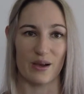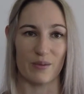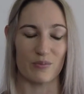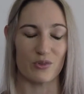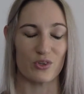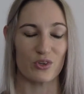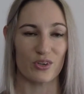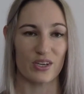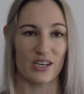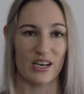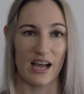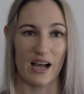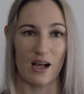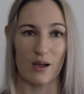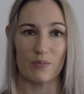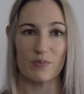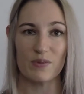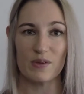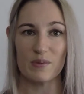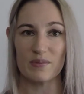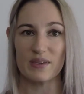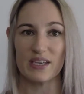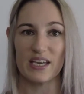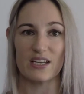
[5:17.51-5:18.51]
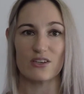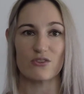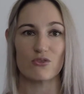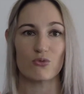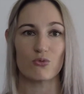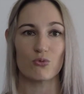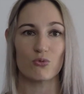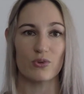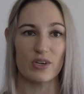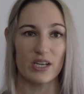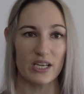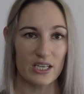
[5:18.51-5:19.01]
You can help them get
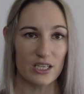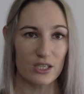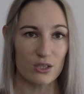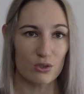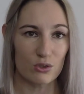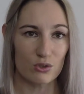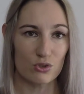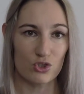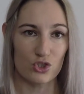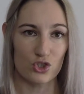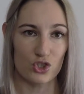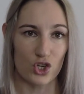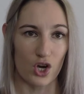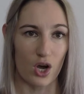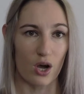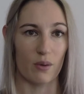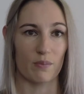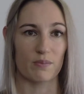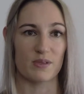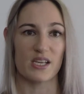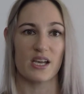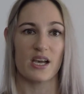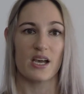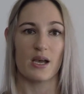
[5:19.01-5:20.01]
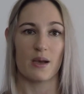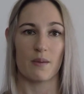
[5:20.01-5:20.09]
really good jobs